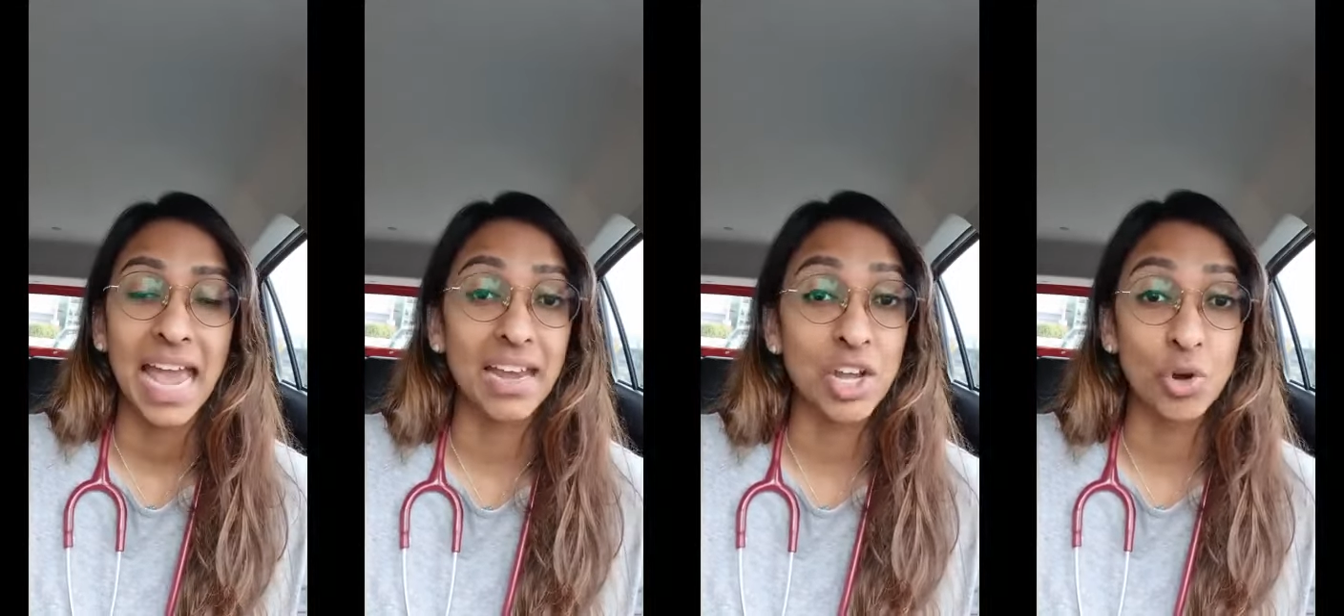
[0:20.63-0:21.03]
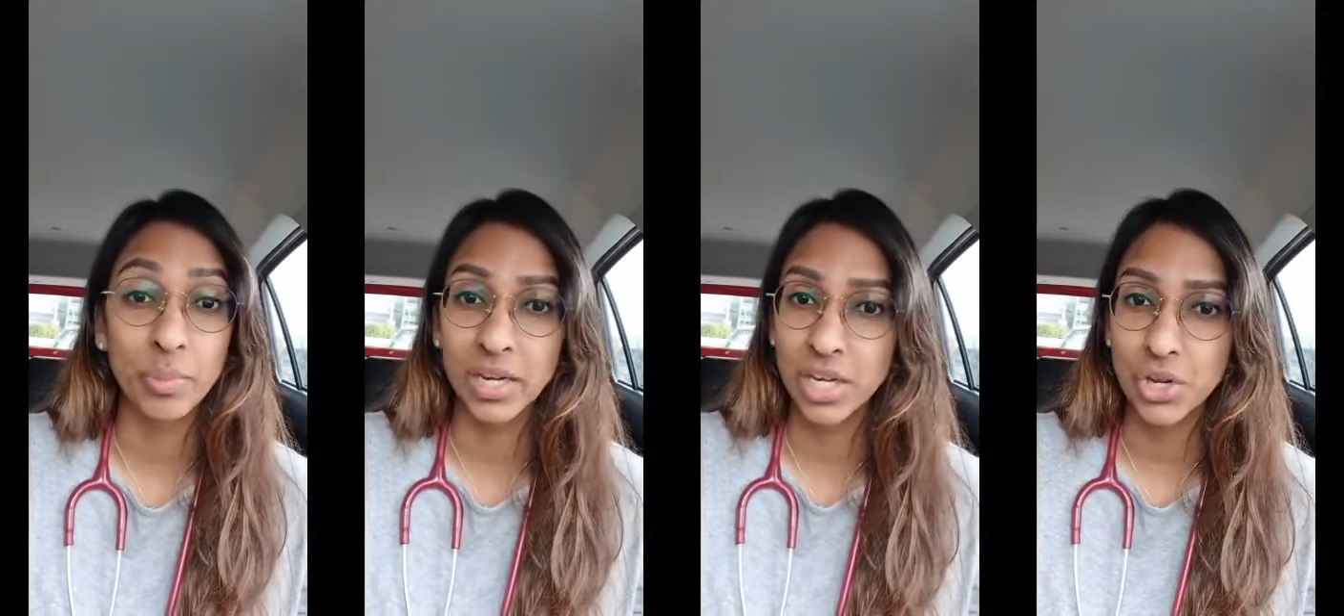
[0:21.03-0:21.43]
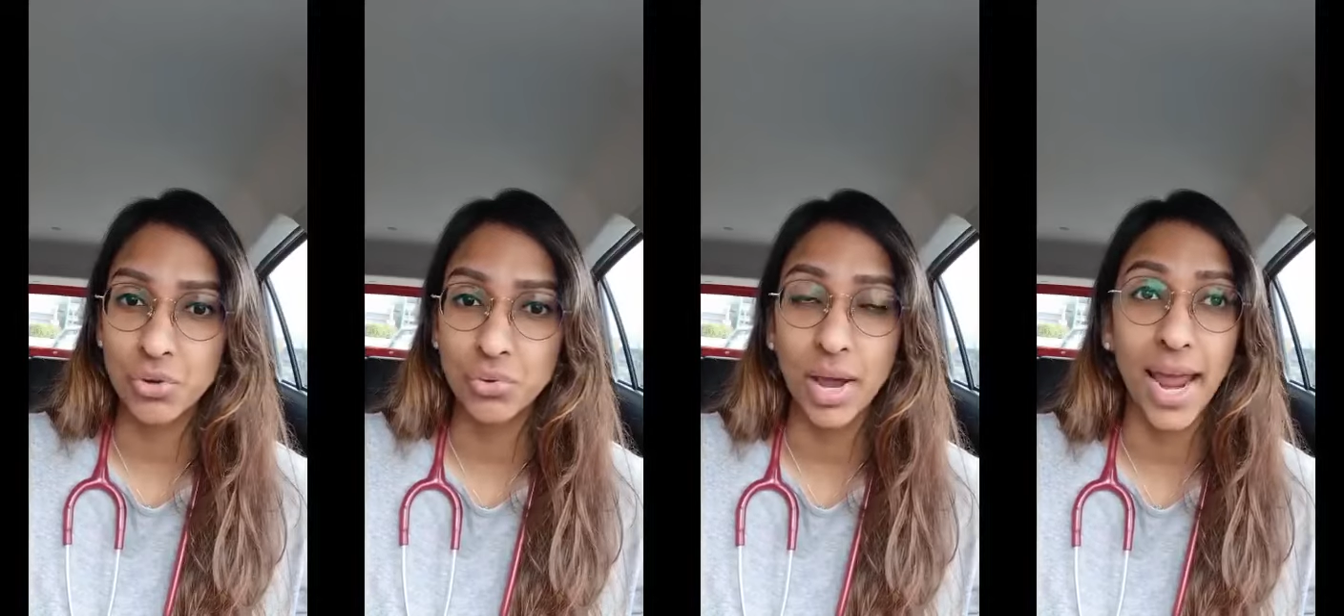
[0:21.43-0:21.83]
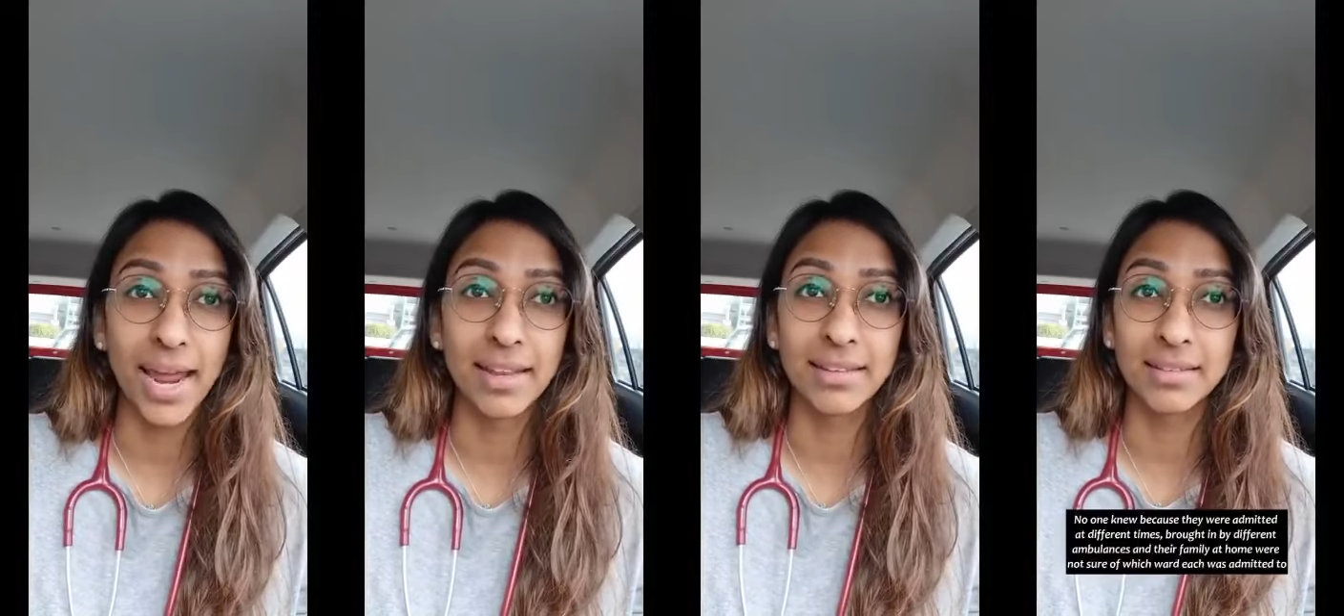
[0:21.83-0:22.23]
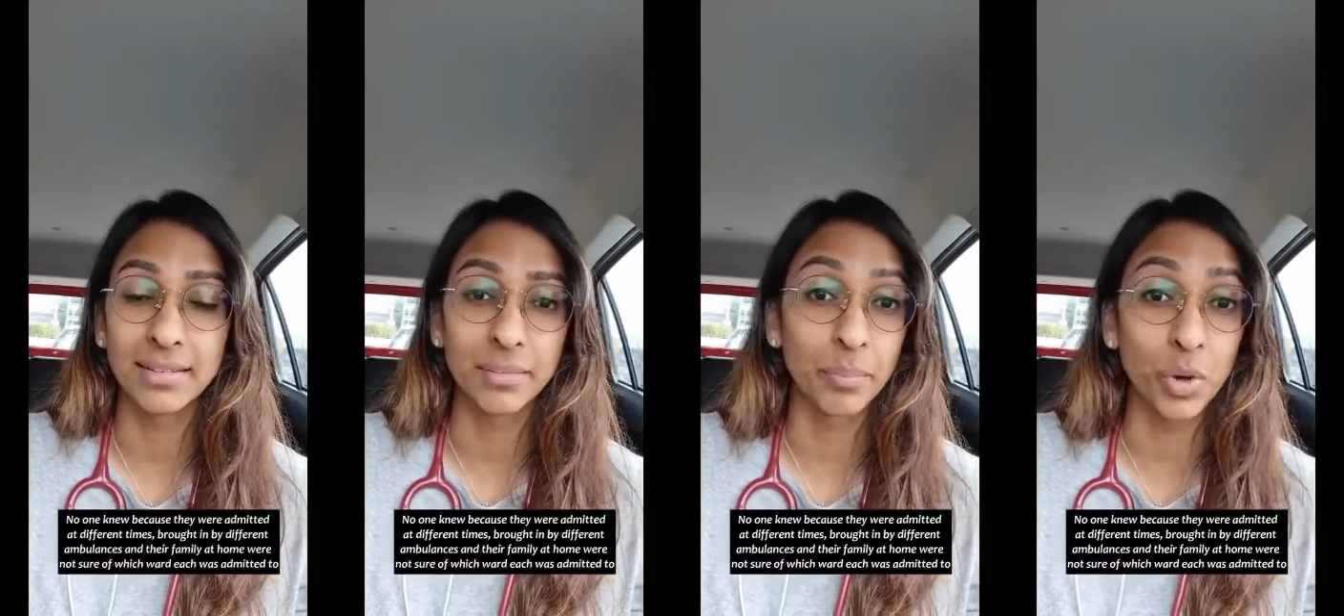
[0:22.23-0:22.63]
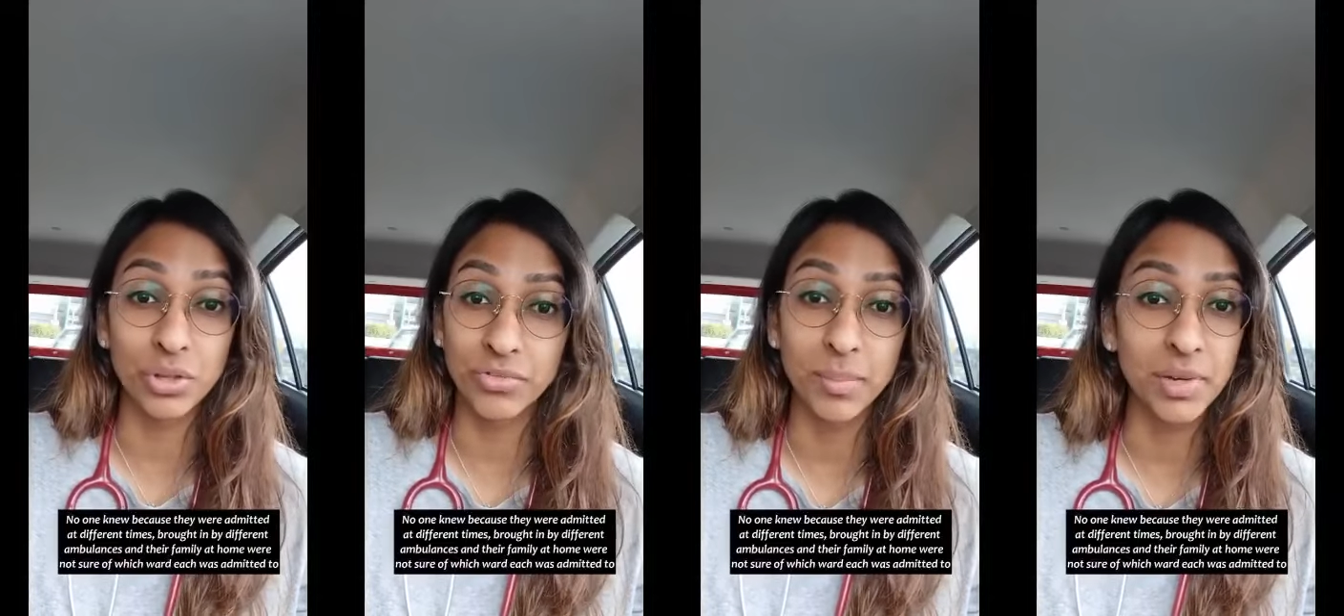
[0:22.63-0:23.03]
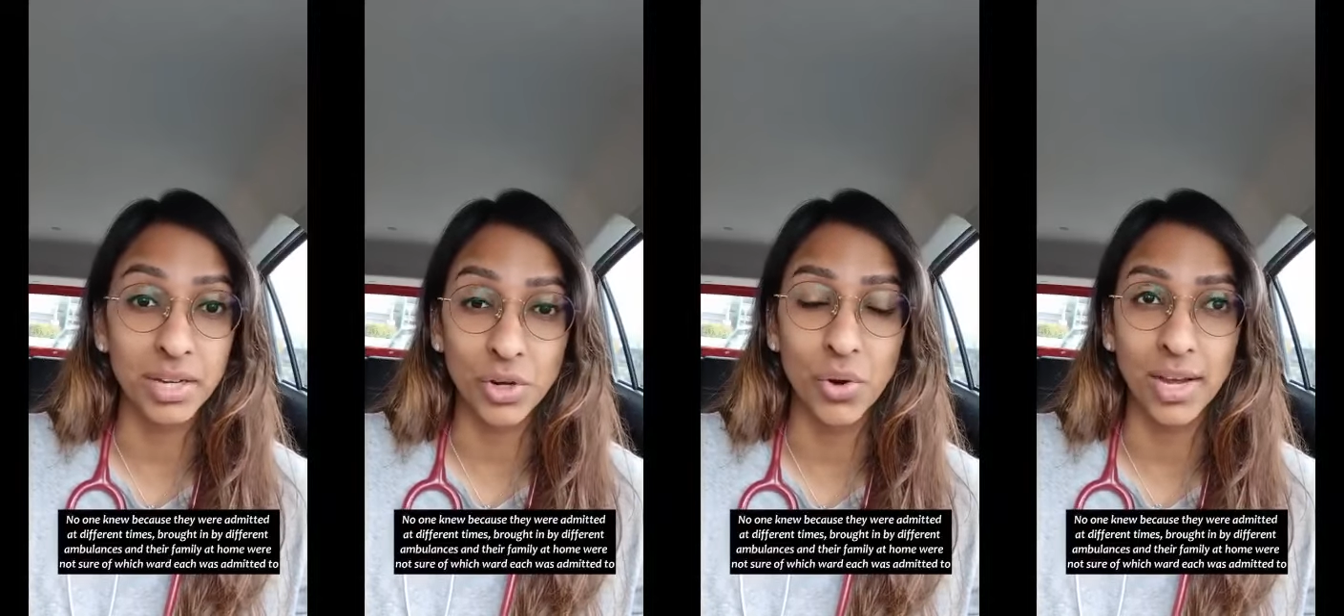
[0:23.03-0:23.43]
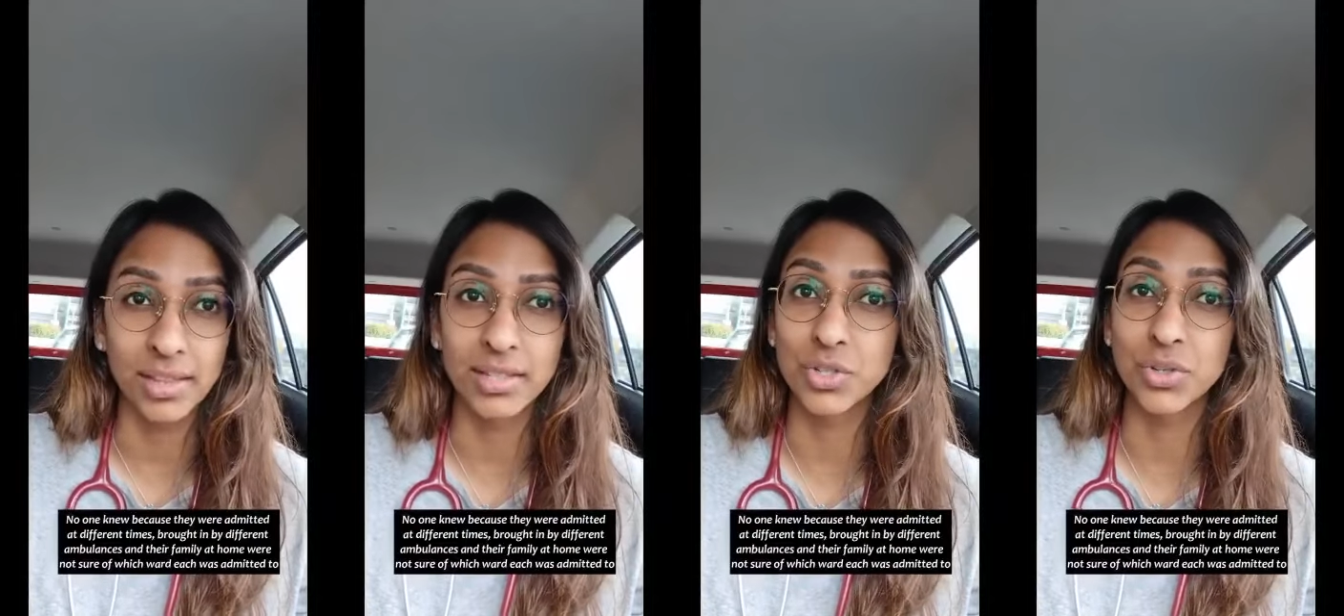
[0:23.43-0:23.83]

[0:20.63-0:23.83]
And nobody knew, and both of them didn't know either.